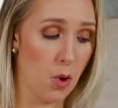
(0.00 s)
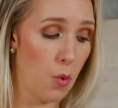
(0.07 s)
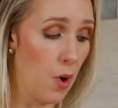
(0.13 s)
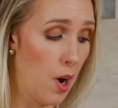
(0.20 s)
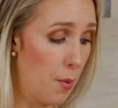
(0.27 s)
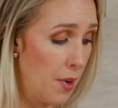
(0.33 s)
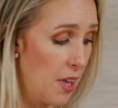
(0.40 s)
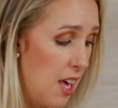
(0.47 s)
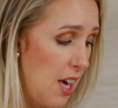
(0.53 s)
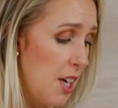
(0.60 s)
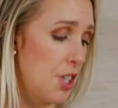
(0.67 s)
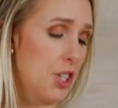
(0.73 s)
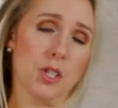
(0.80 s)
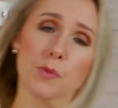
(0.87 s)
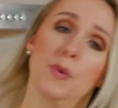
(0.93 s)
where we
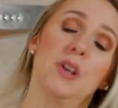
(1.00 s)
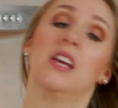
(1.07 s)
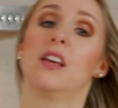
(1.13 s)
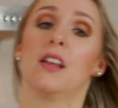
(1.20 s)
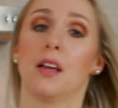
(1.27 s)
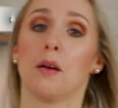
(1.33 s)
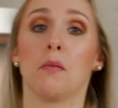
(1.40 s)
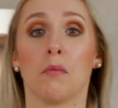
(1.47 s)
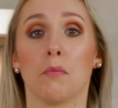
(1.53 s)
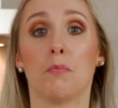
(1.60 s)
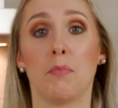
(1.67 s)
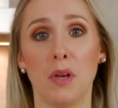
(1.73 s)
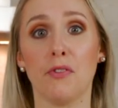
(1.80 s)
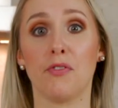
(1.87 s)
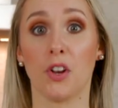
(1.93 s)
can't just be eating
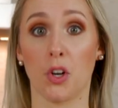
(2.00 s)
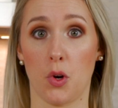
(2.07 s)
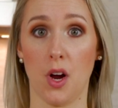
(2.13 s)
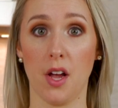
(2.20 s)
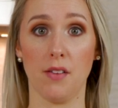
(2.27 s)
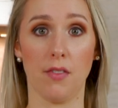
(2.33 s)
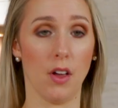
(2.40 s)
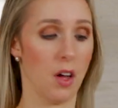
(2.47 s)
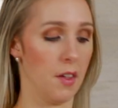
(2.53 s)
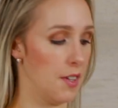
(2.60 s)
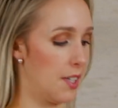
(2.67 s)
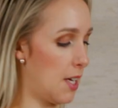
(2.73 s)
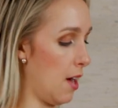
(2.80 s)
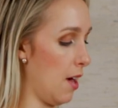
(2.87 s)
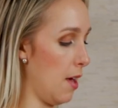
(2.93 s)
beef and gravy all
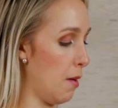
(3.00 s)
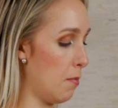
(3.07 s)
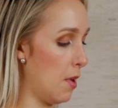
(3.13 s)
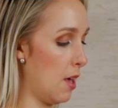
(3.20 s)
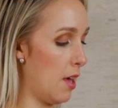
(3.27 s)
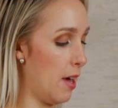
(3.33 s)
the time,